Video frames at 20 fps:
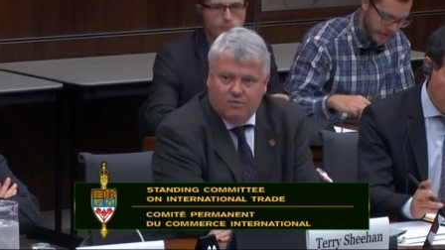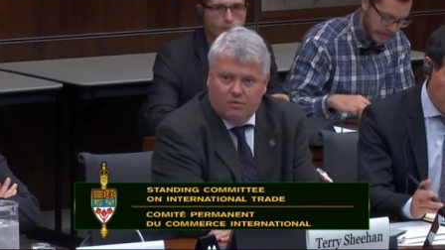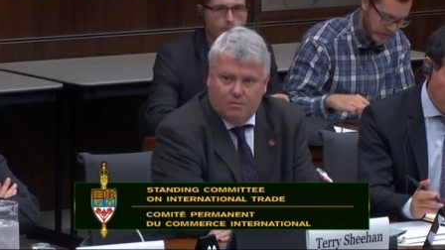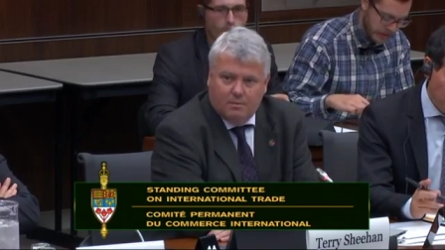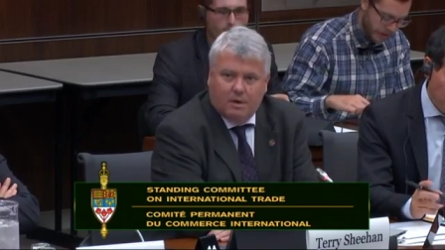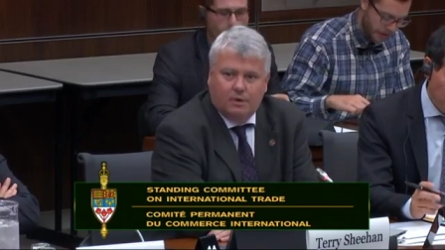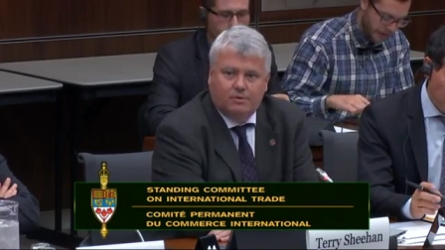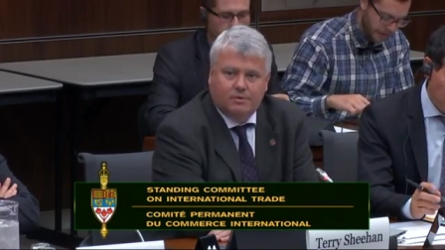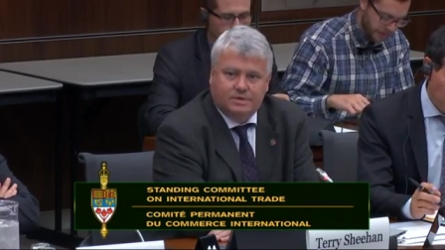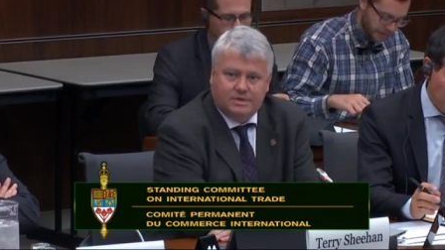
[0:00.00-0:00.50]

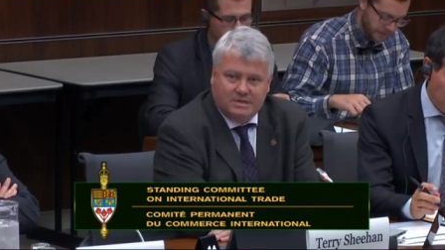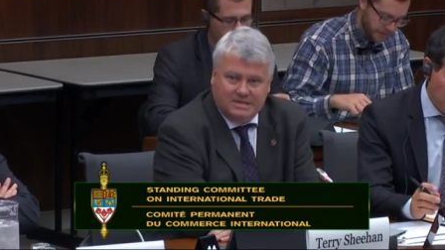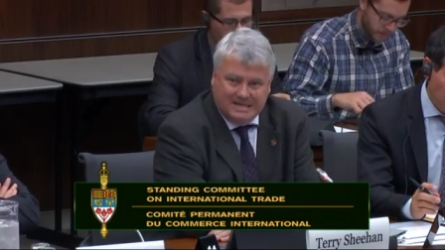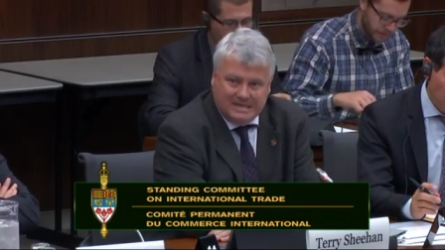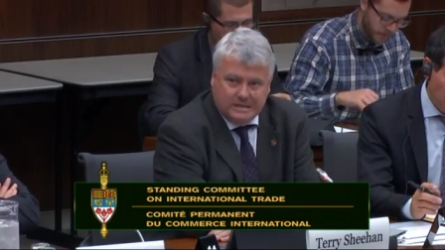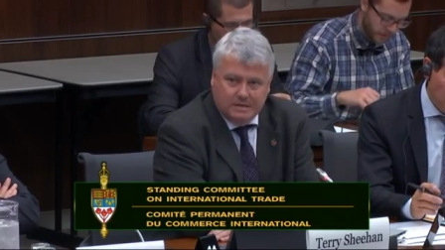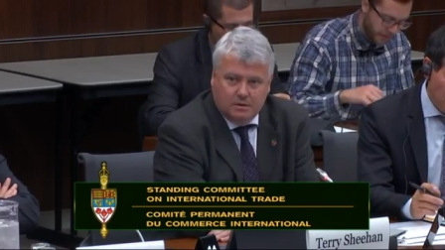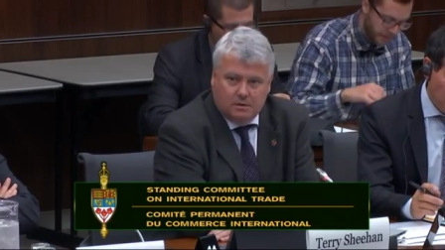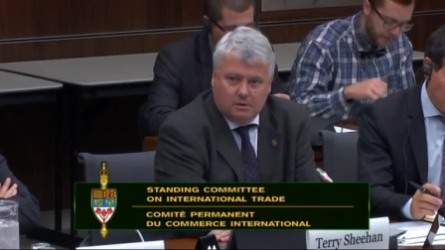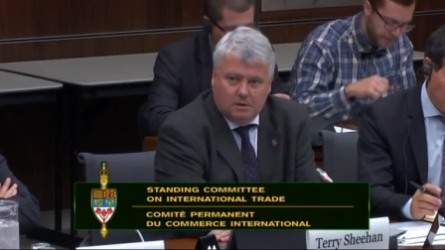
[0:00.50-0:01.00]
from other
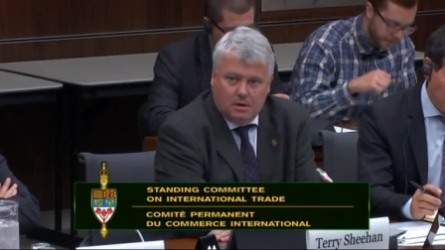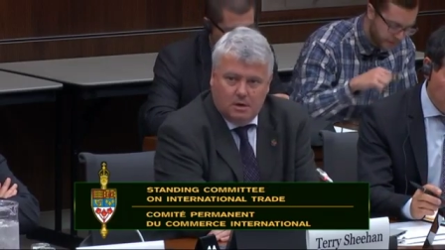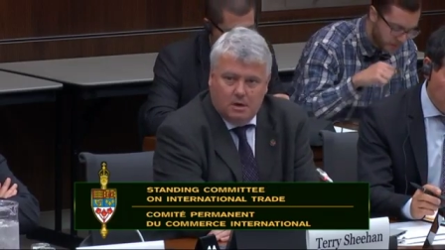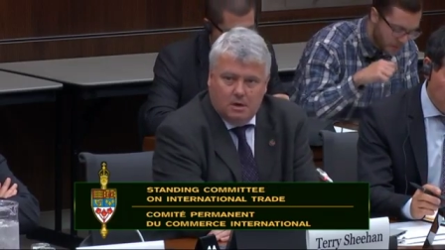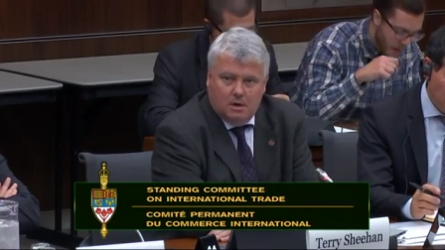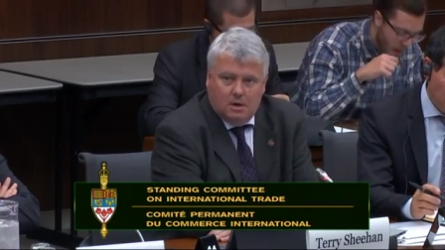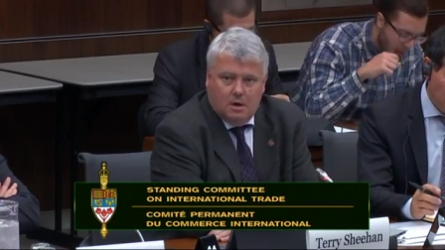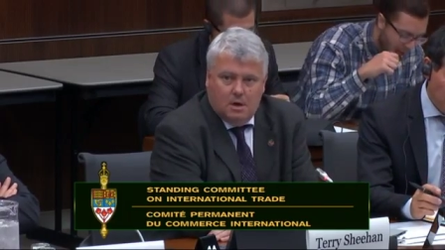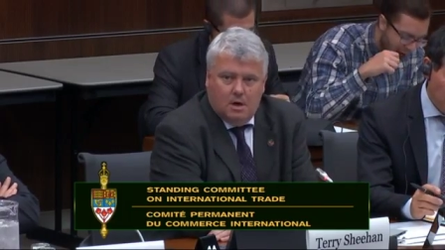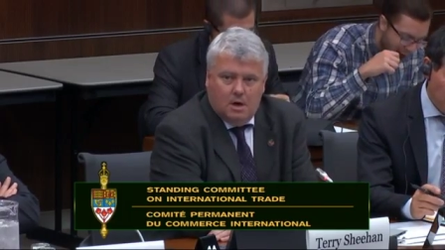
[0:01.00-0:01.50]
steel
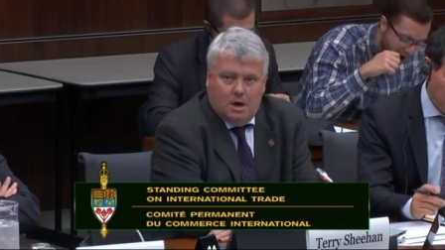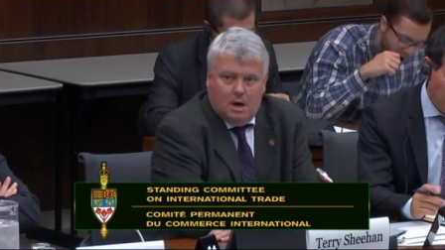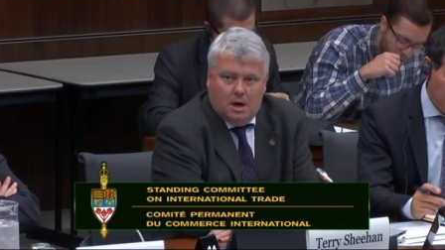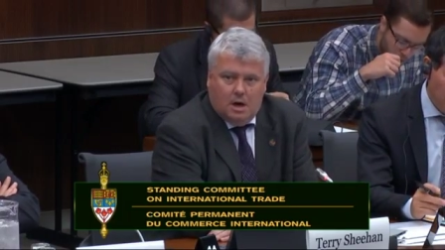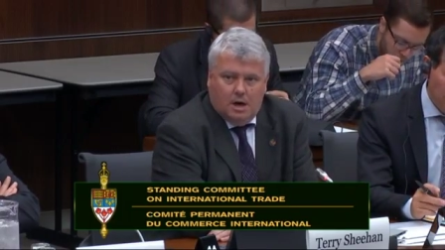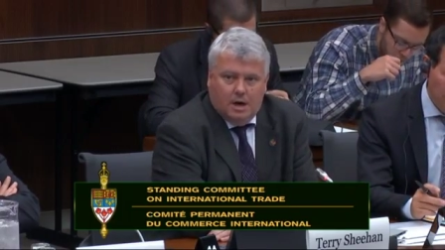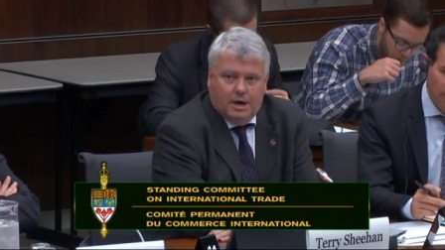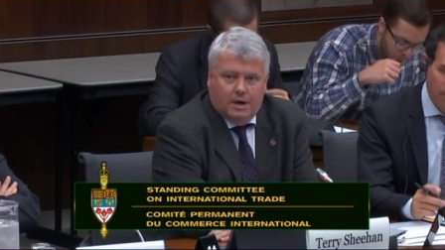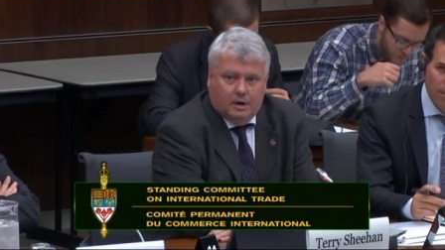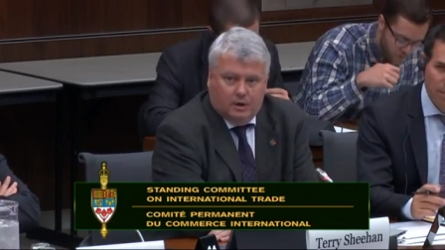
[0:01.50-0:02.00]

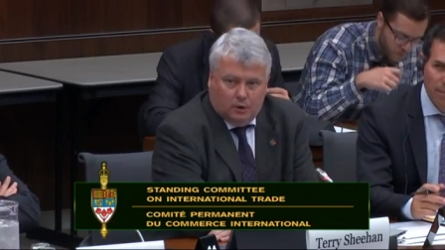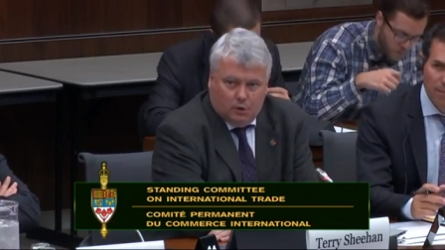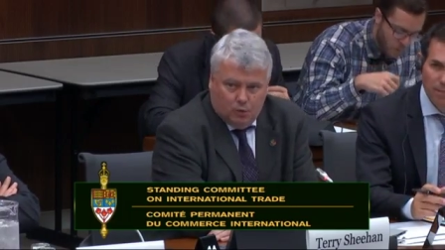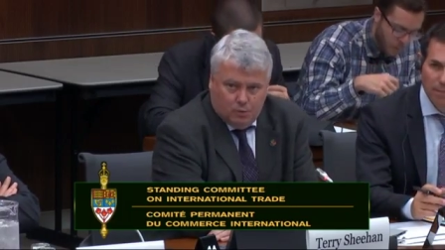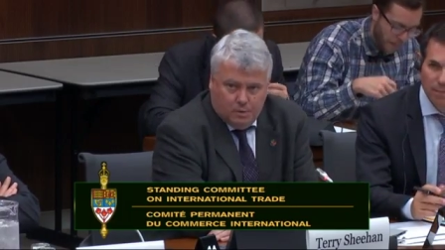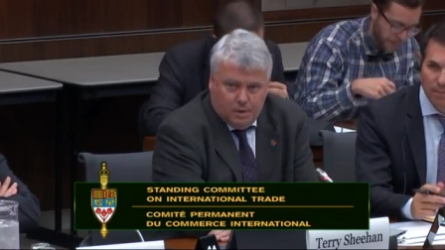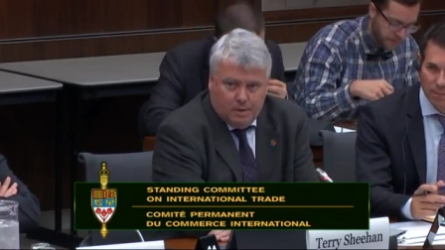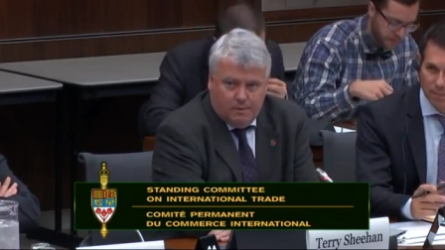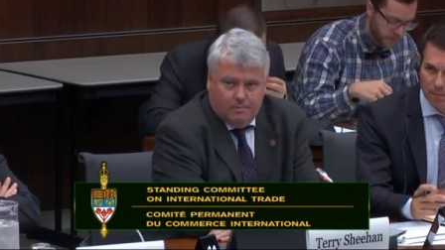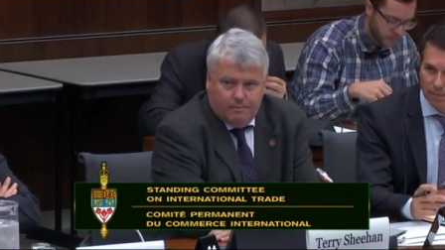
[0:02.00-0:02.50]
and
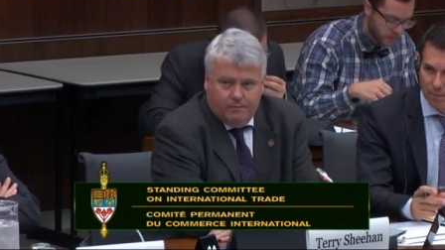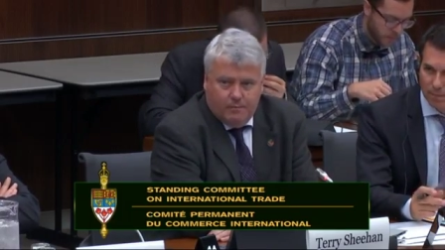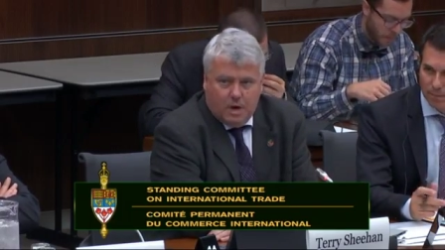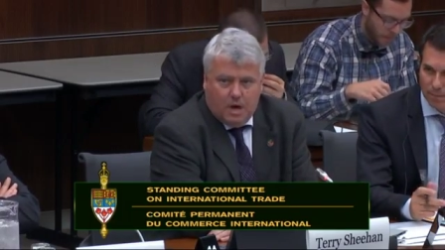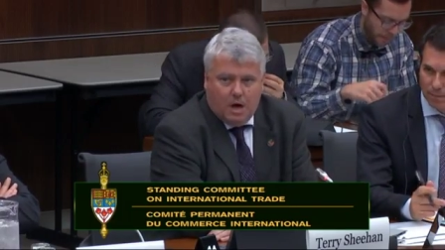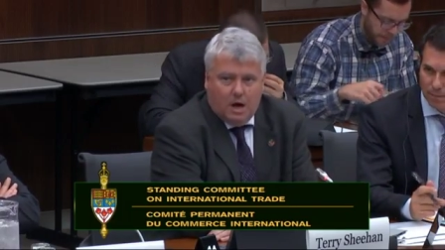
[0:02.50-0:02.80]
aluminum